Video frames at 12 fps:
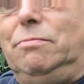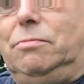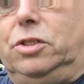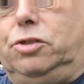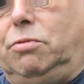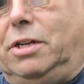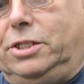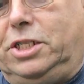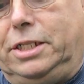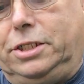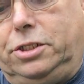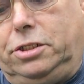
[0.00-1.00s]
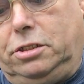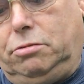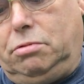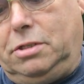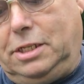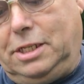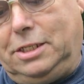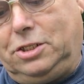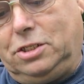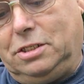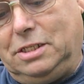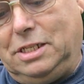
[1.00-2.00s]
which what I tend to do is
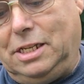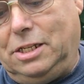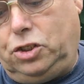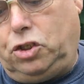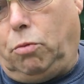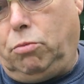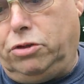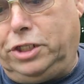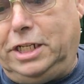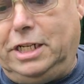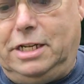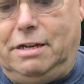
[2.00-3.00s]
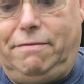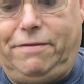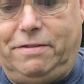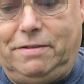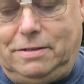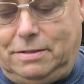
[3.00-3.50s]
chop one in half.